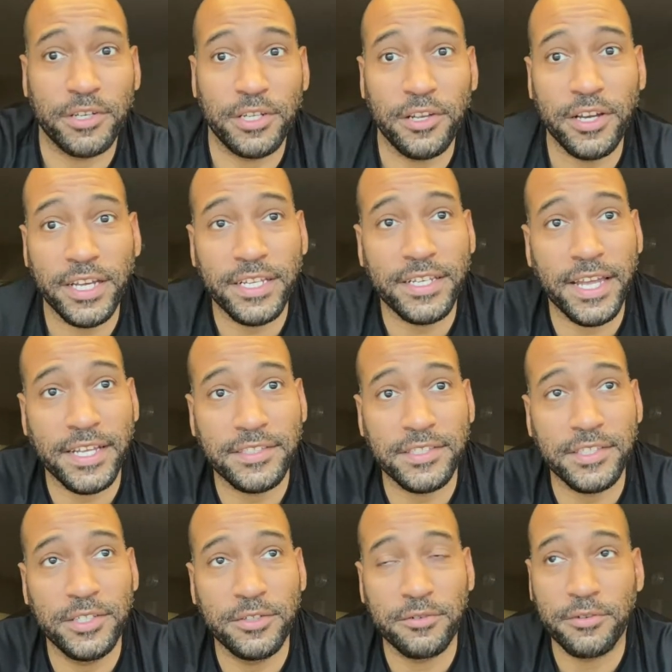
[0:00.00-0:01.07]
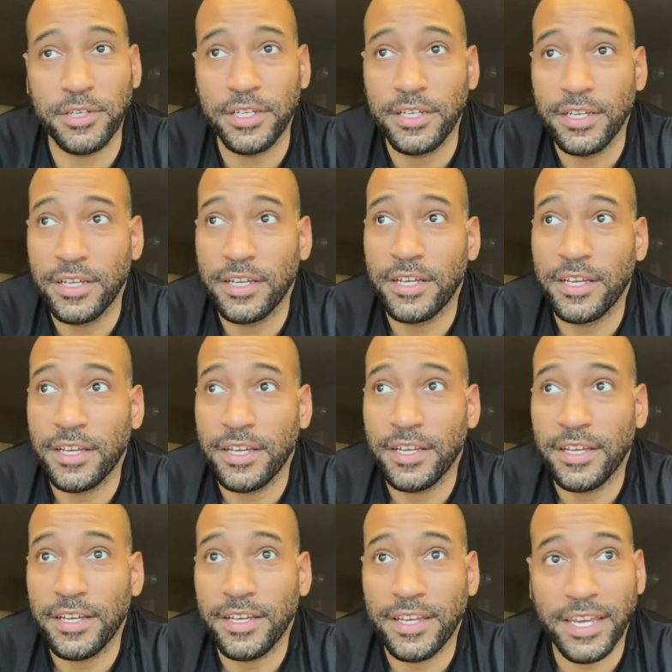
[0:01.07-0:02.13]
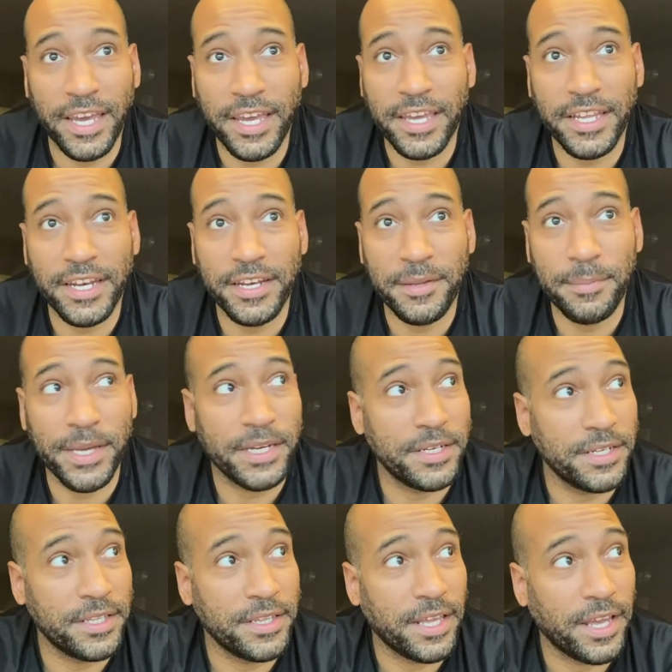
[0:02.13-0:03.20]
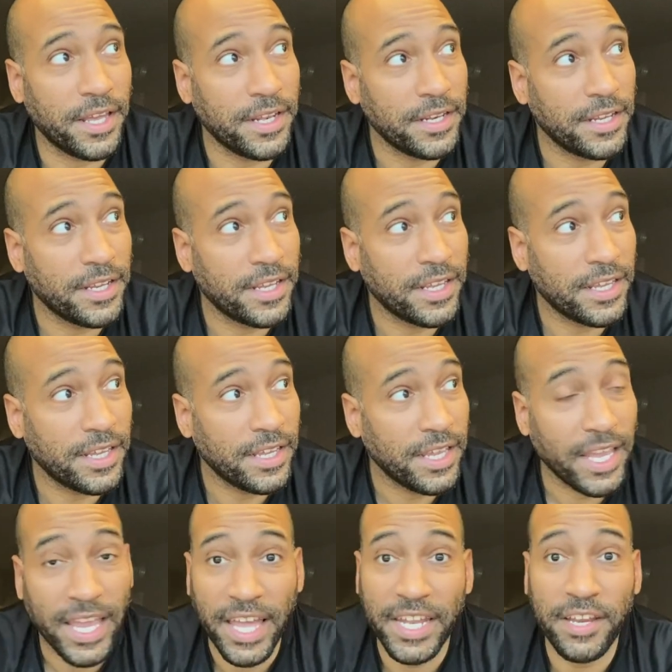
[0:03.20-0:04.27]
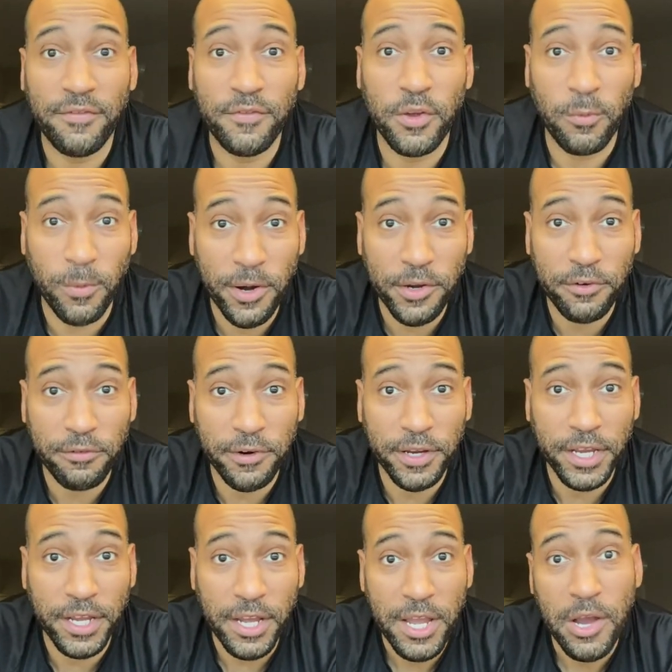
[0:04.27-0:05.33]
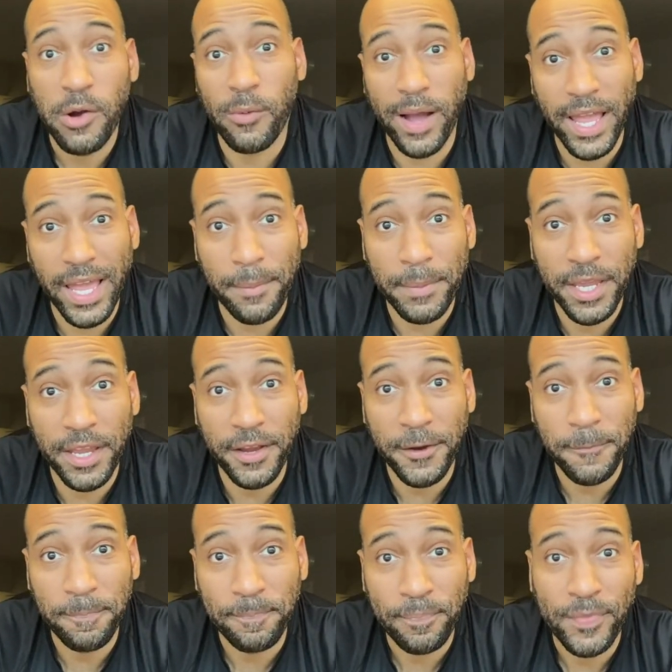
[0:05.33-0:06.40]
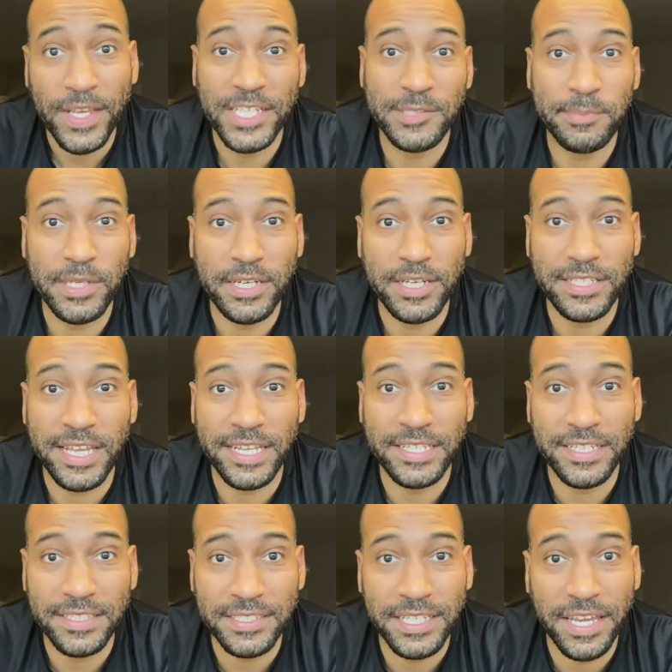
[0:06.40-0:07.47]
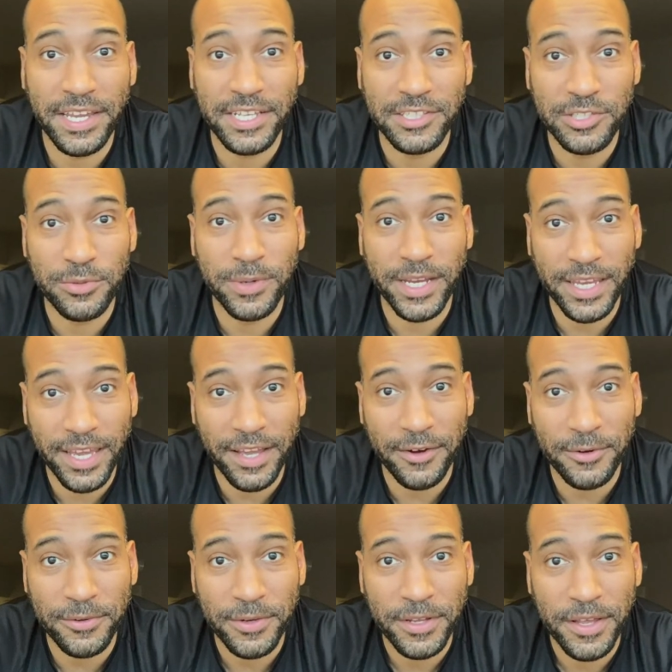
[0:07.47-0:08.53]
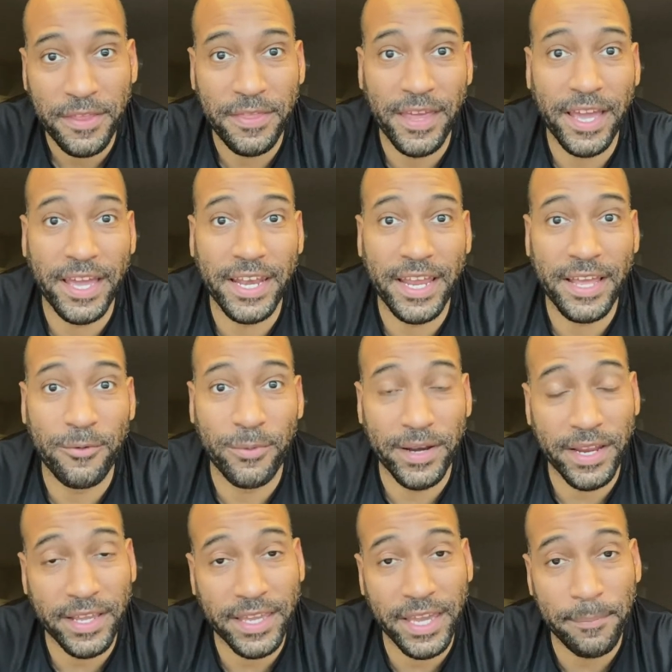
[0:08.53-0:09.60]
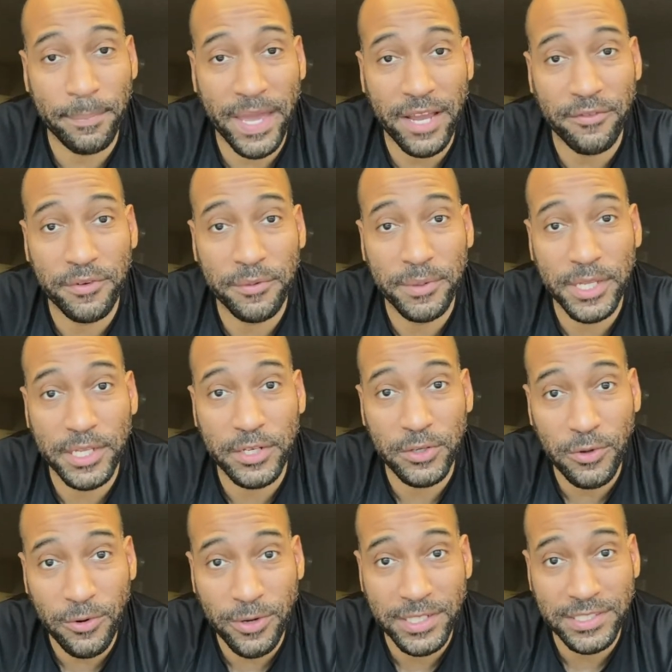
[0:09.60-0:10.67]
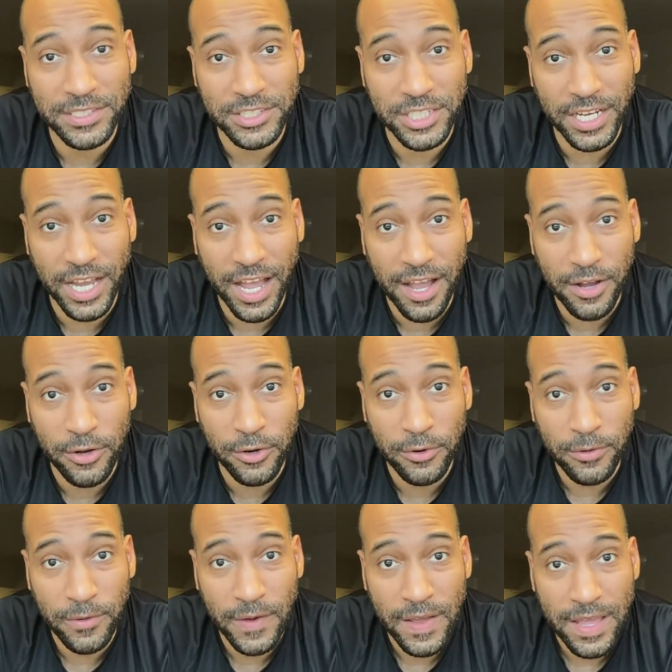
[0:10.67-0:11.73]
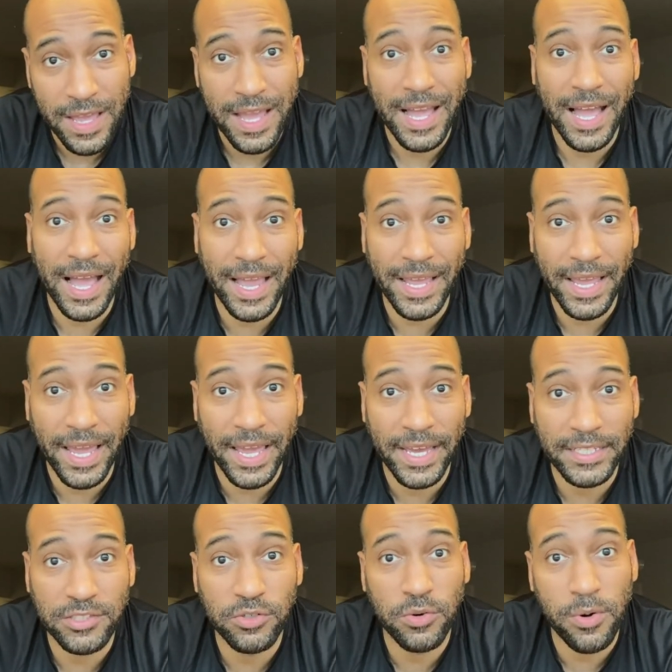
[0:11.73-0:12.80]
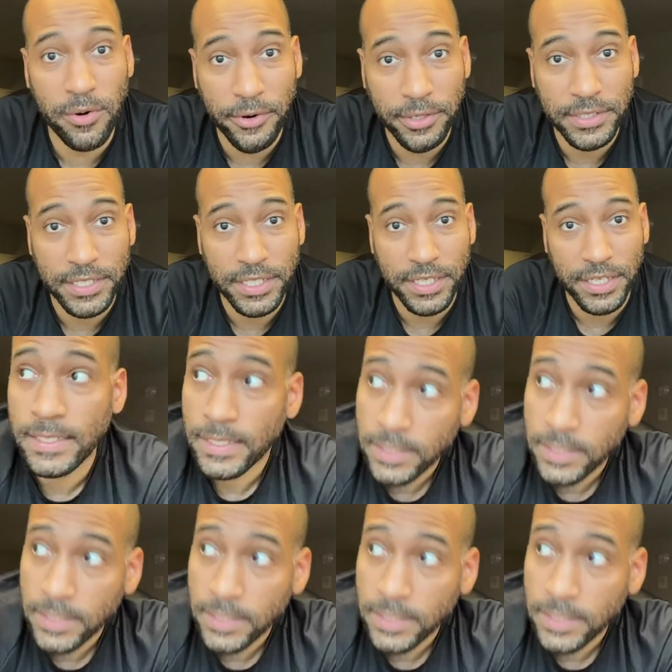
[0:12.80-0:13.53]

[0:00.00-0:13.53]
Look at that scenery. Can't get any better than that. And if you're wondering why I'm here, it's because I didn't take into account that when I get back from Illinois and Chicago, I had to quarantine.